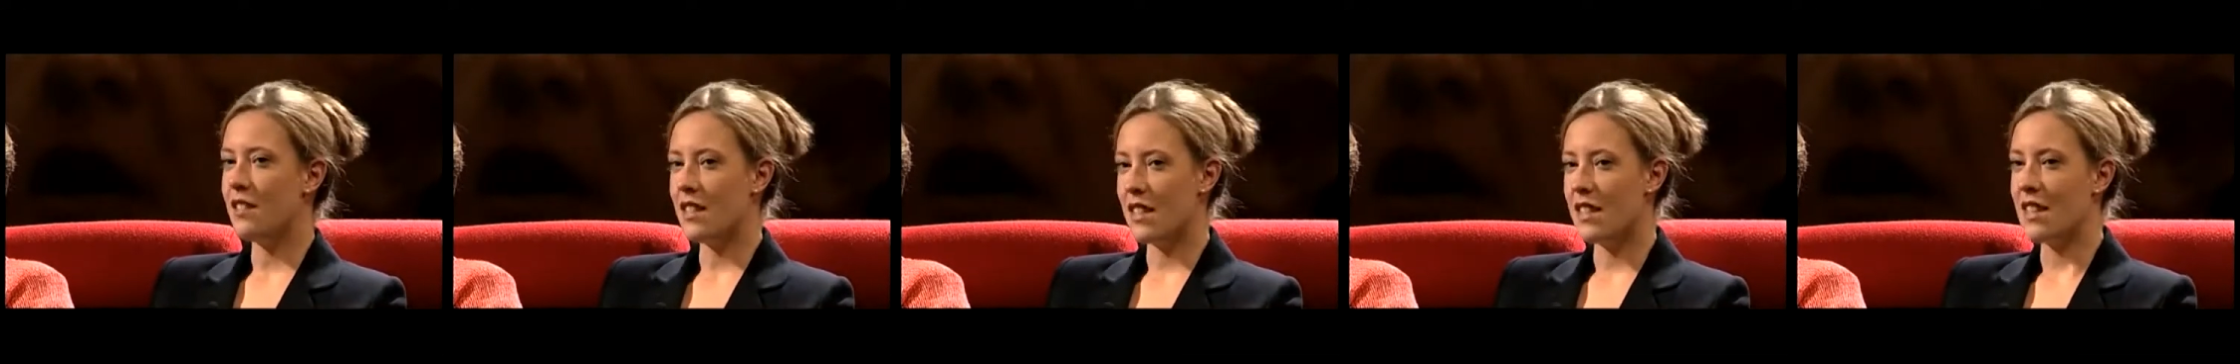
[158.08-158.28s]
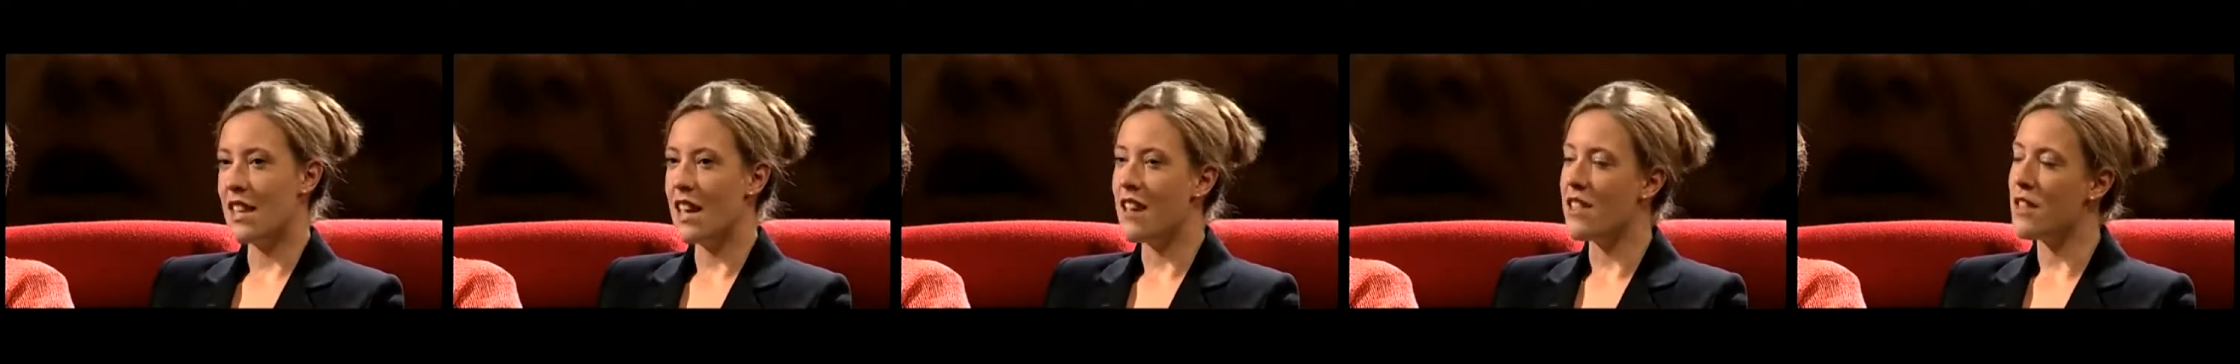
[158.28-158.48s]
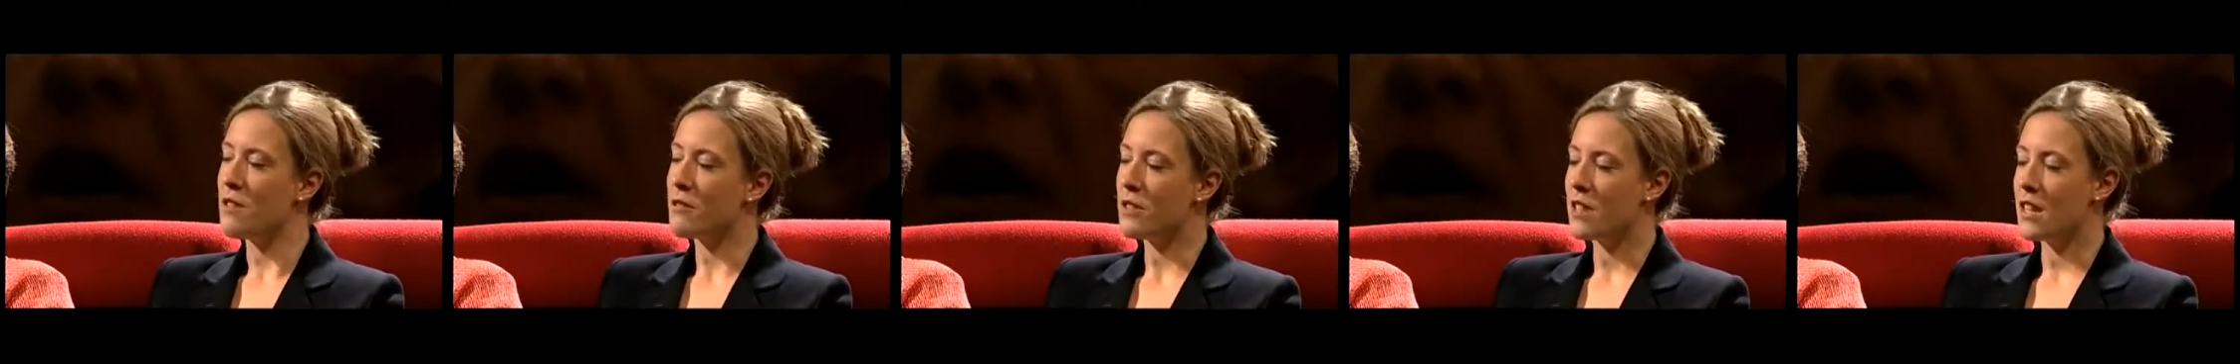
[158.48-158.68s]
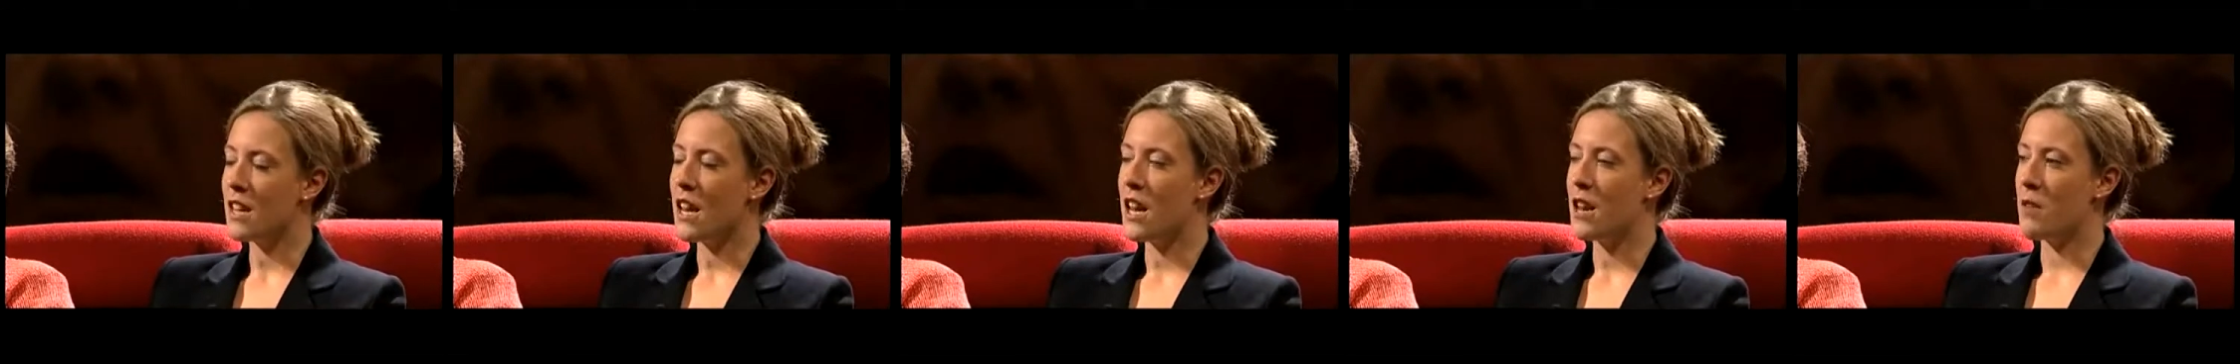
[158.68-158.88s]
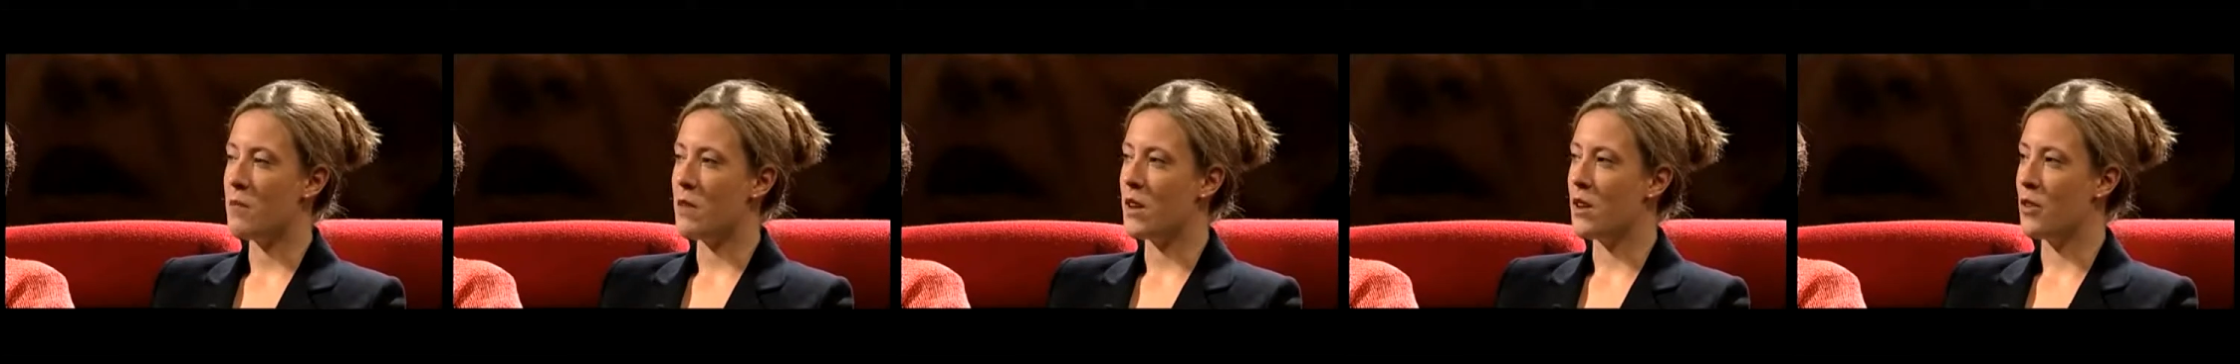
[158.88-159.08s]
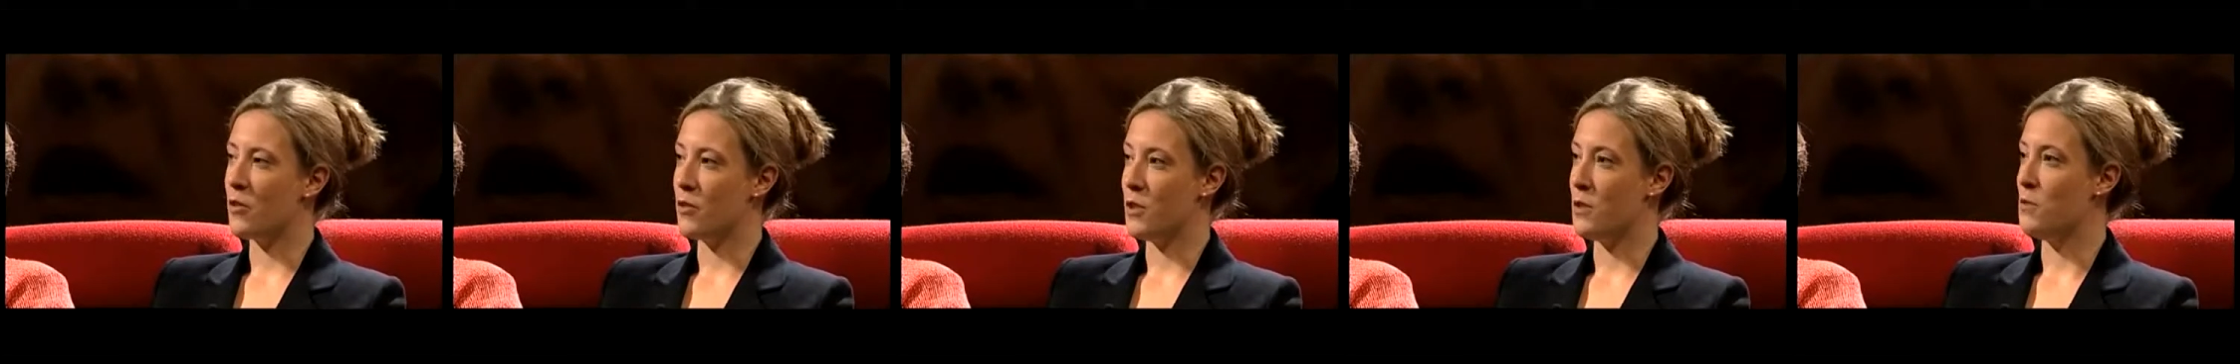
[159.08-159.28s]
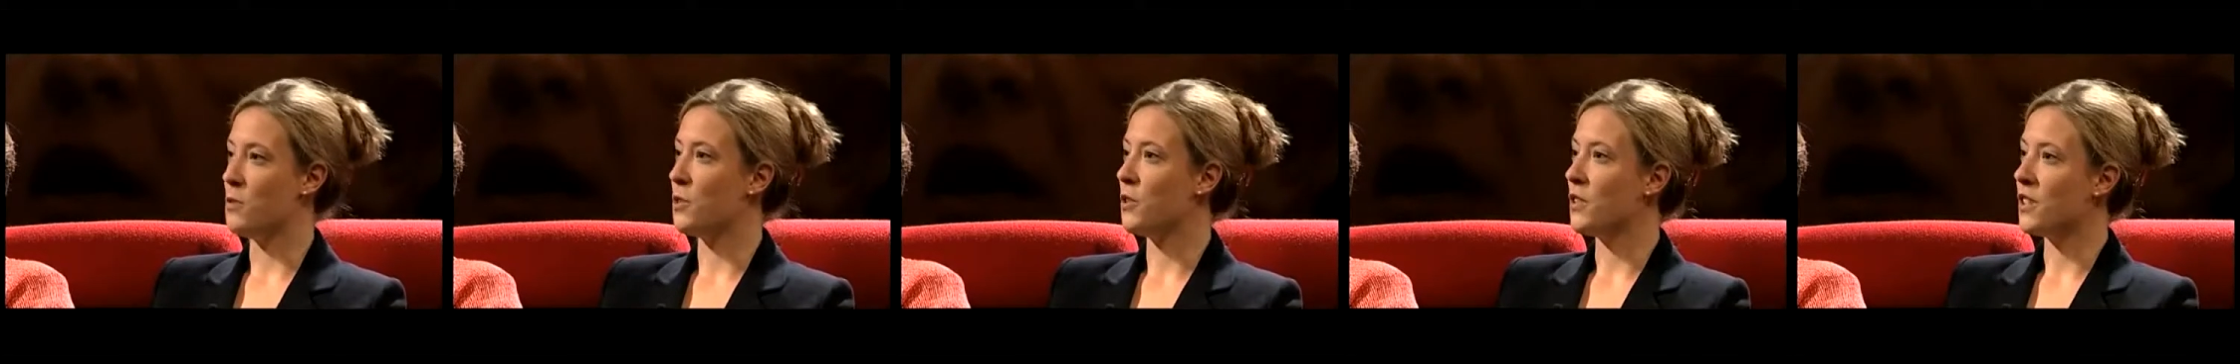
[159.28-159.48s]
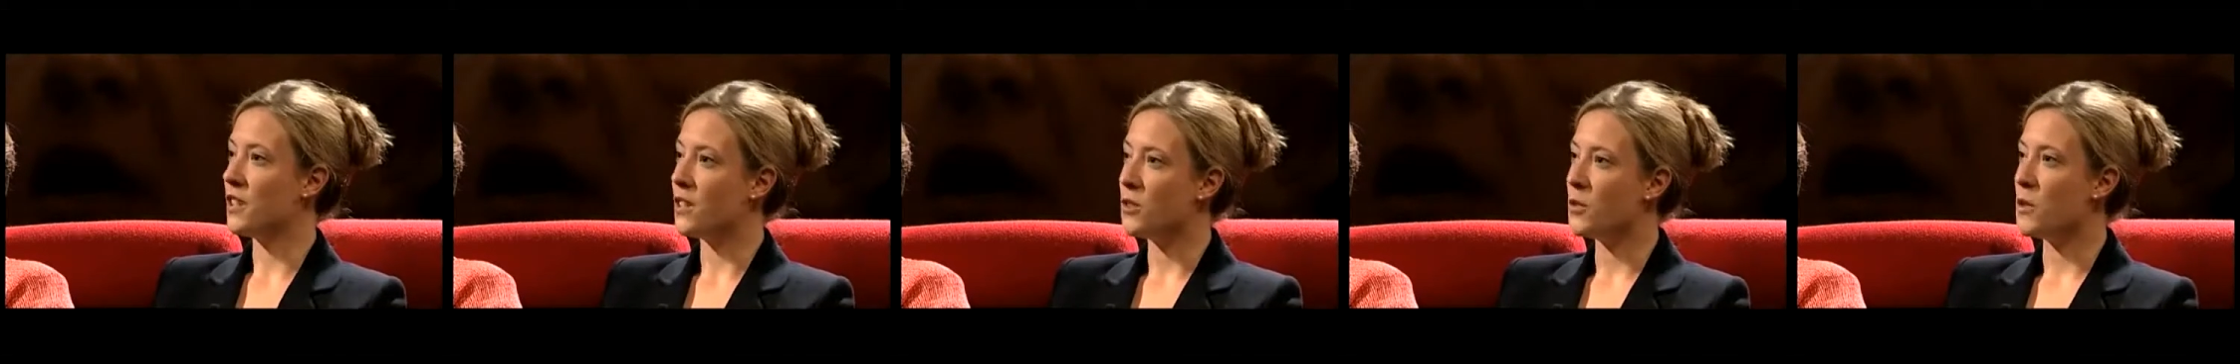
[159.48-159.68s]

yeah, there was an element of you wanted